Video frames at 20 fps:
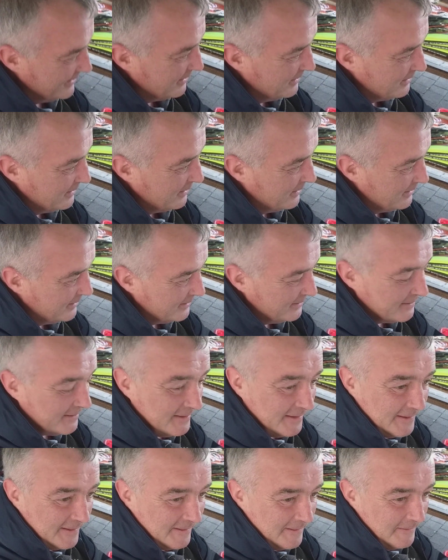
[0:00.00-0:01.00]

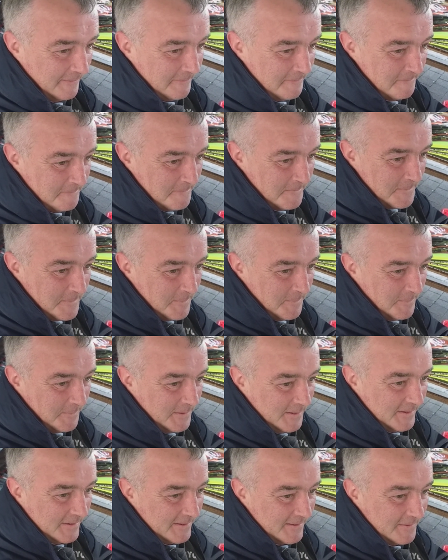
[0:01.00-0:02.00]
And
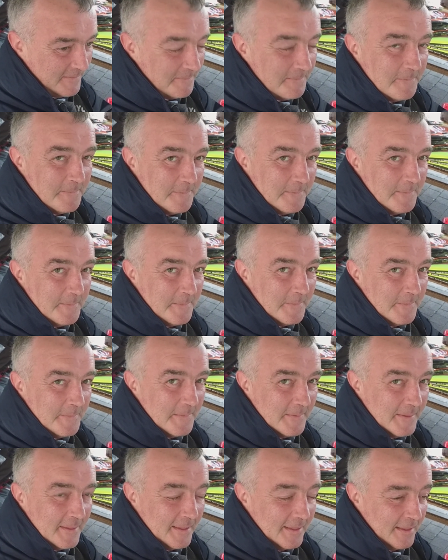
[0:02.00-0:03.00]
Charlie, I just
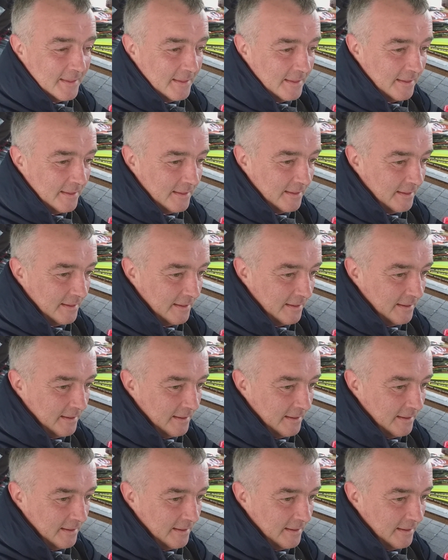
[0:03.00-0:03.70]
like to say thanks for the